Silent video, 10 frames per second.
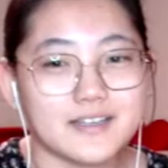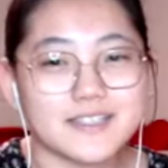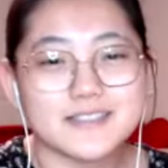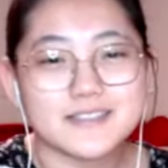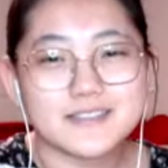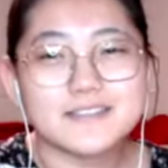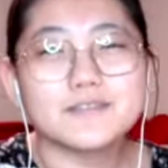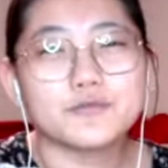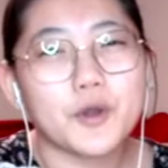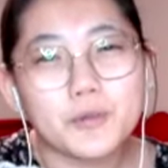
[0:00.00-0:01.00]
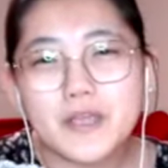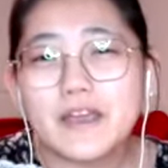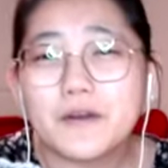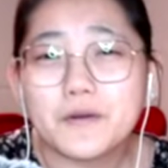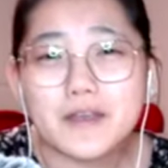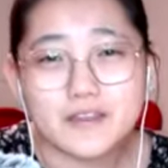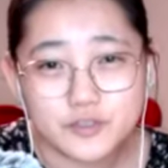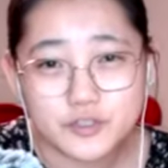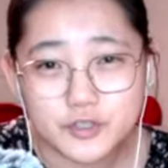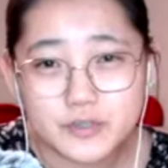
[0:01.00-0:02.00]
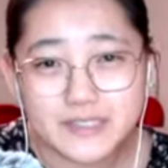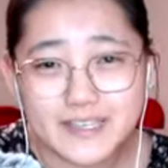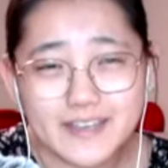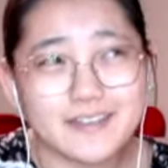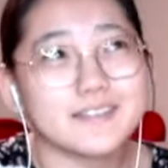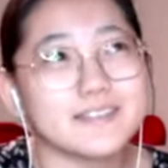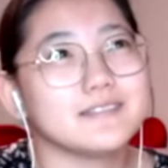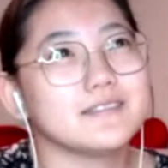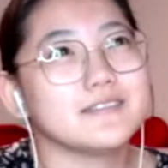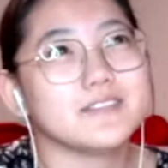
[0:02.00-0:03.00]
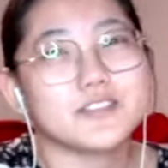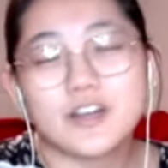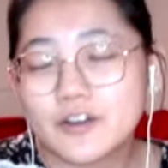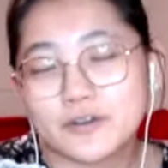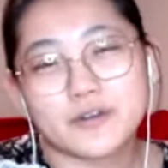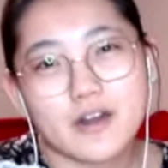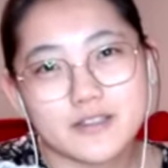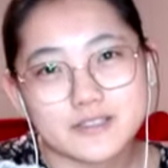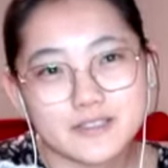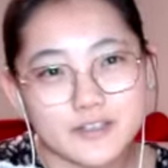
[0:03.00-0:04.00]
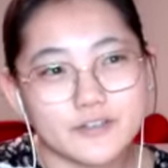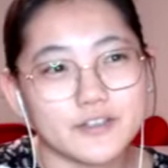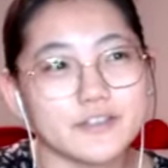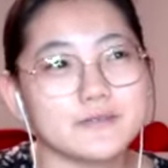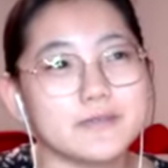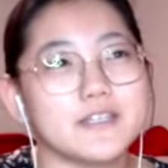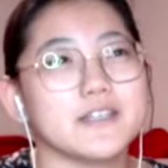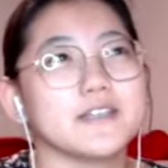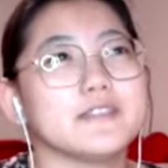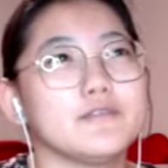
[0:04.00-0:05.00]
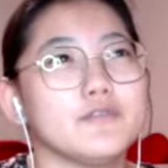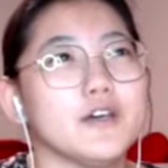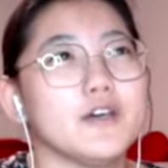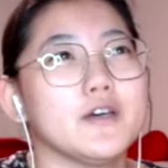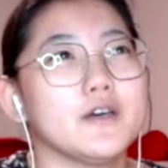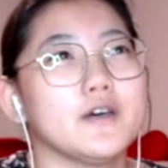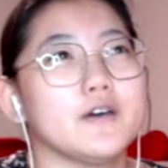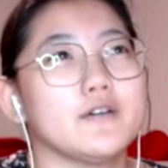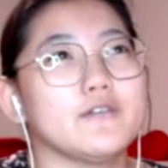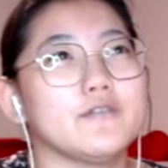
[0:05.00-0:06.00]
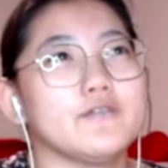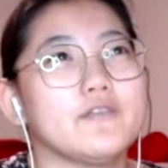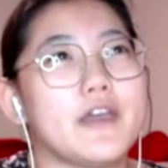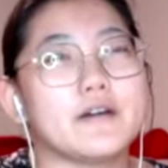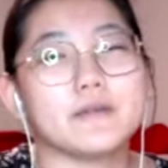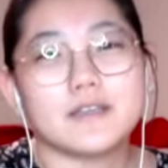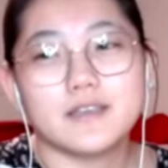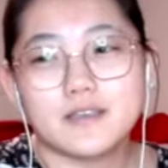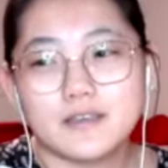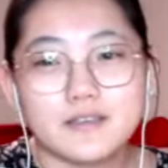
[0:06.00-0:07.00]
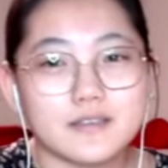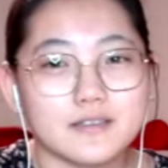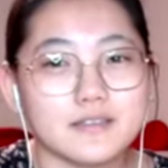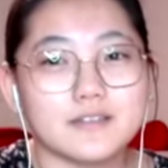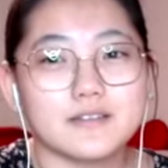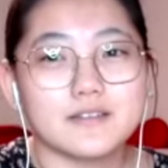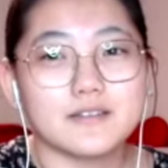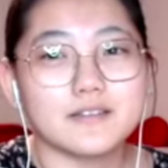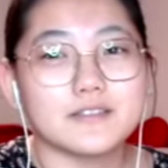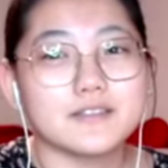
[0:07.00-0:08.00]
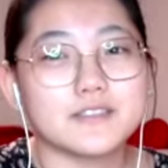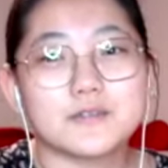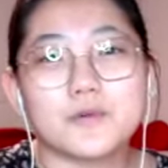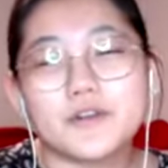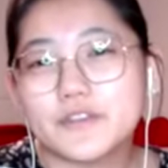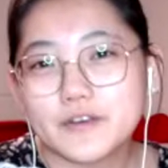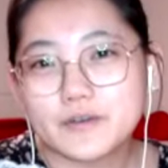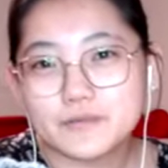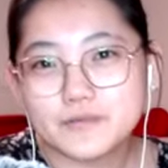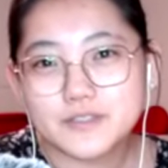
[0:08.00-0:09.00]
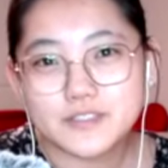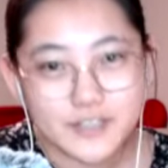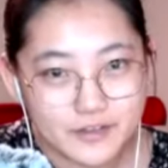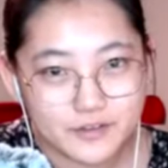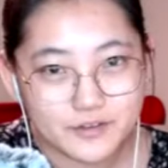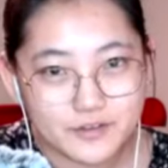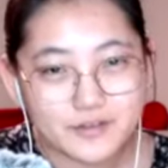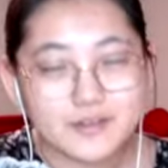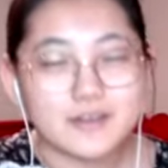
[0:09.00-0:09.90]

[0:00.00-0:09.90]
it's still Romeo and Juliet star-crossed lovers because family doesn't want them together